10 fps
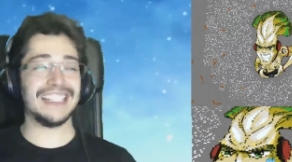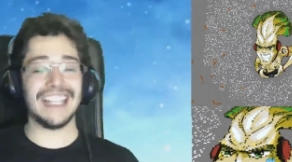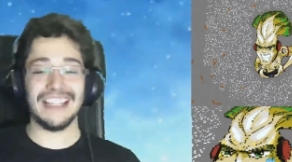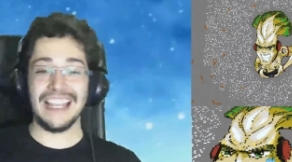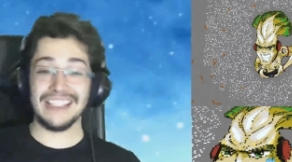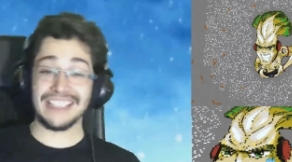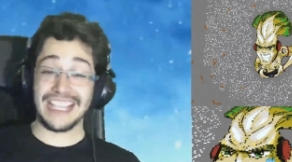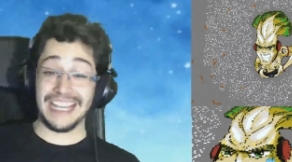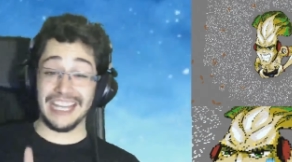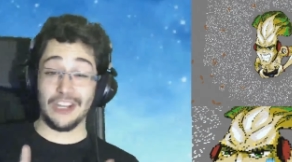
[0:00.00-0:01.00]
Let's
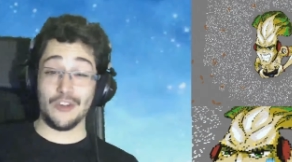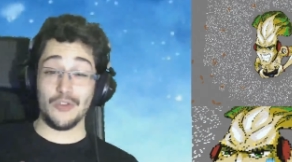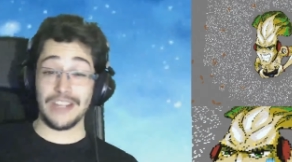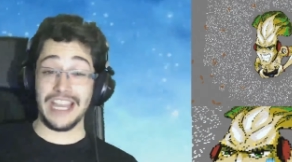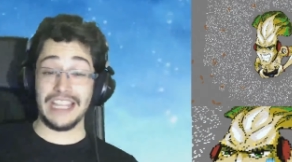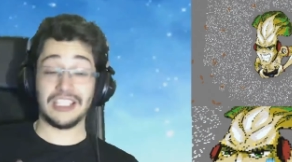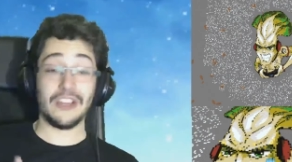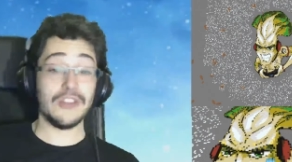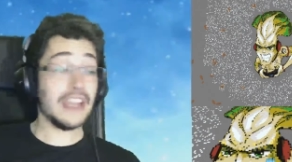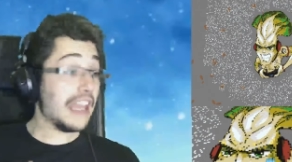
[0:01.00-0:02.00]
get it on, guys.
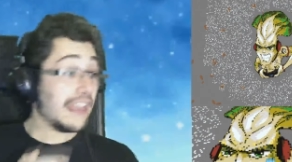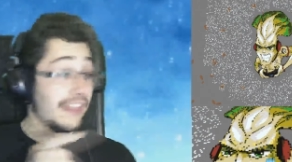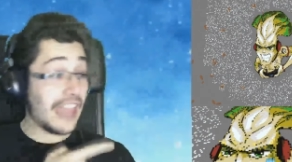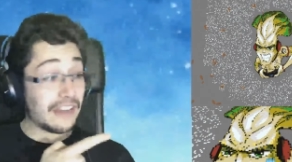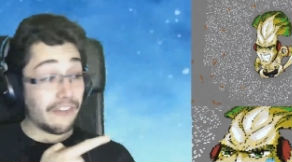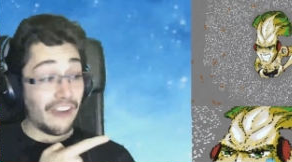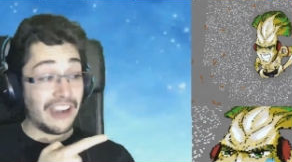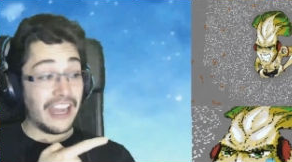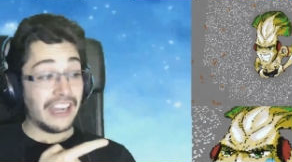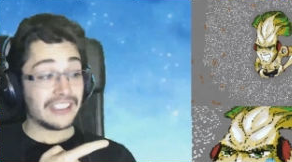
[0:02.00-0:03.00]
So, that fan
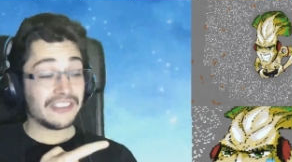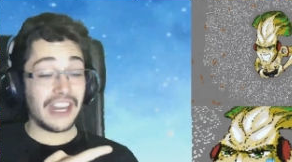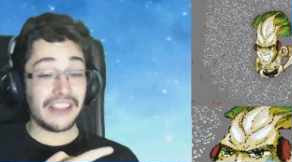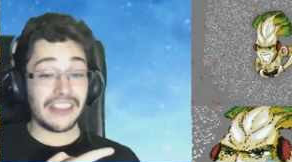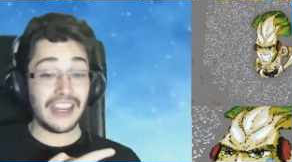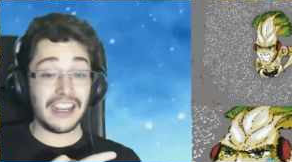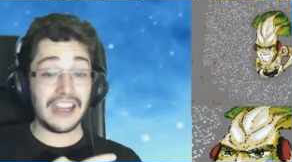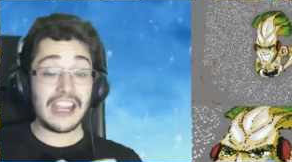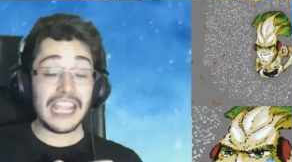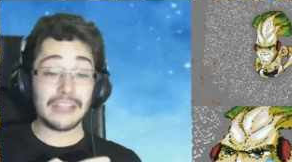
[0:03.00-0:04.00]
art right
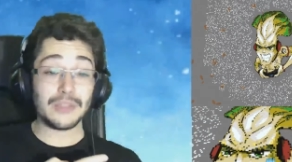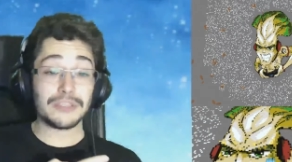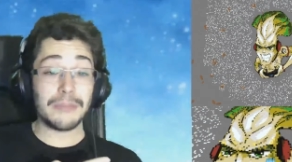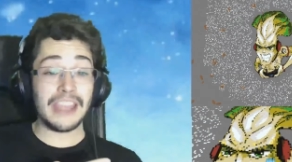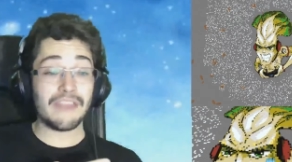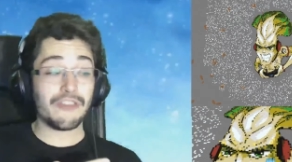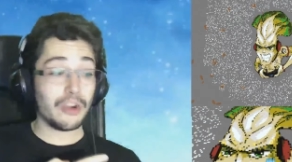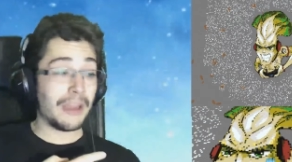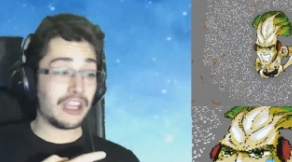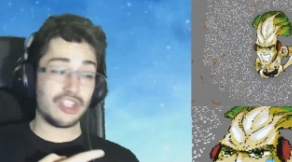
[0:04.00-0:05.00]
there, it was made
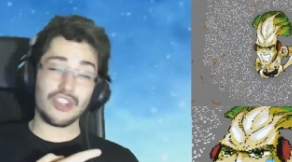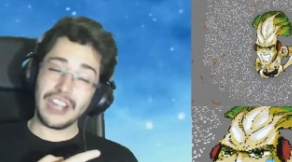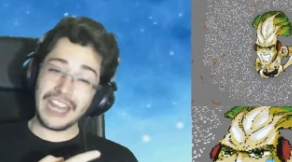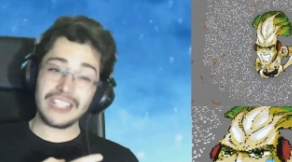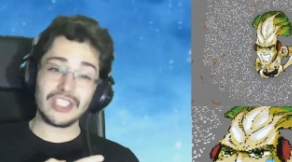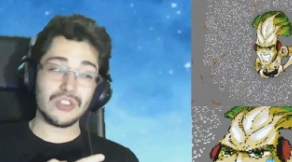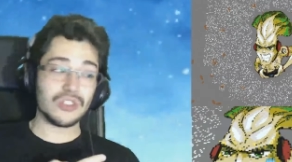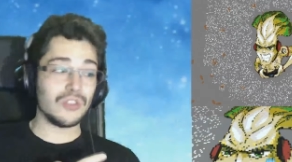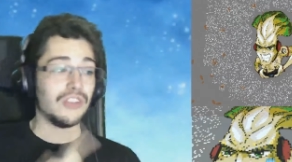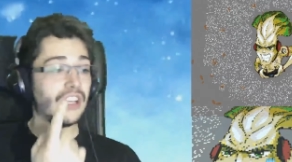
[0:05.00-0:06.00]
from a great
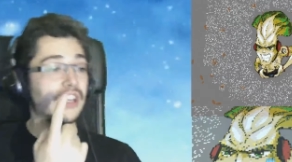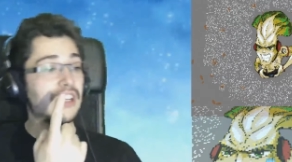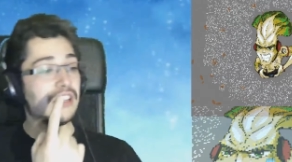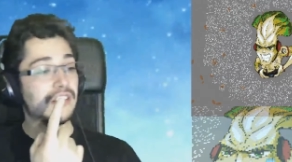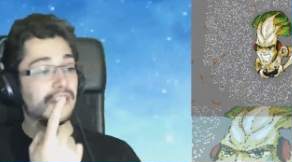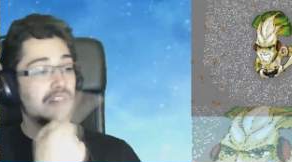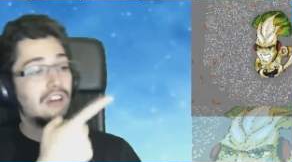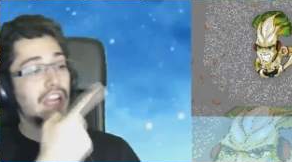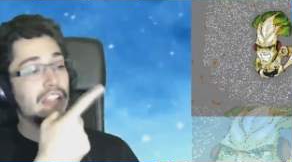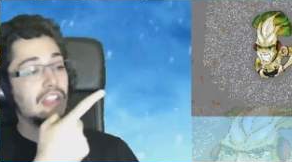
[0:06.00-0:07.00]
YouTuber
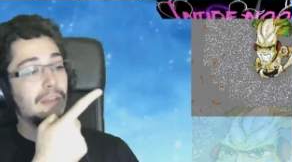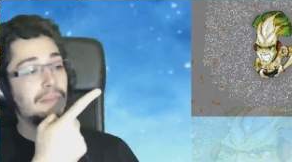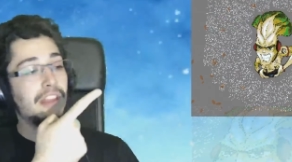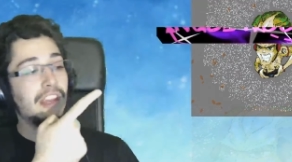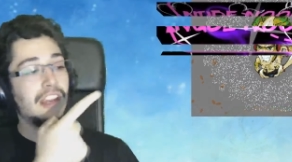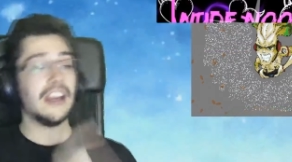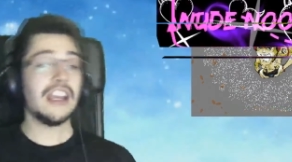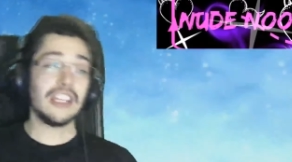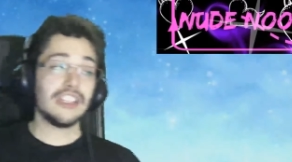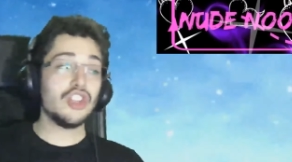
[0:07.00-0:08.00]
right up there,
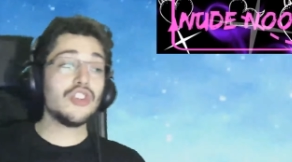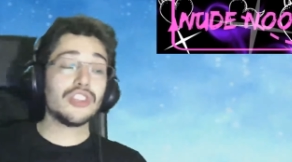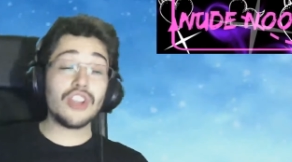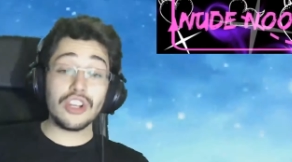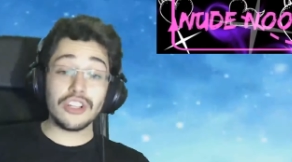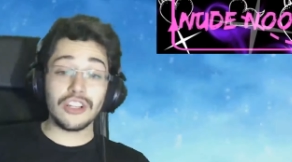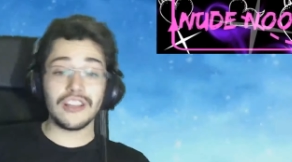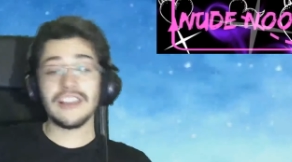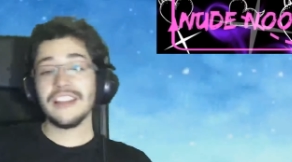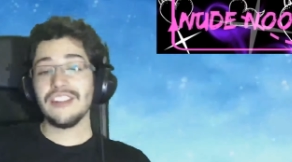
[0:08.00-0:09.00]
Nude Noodle.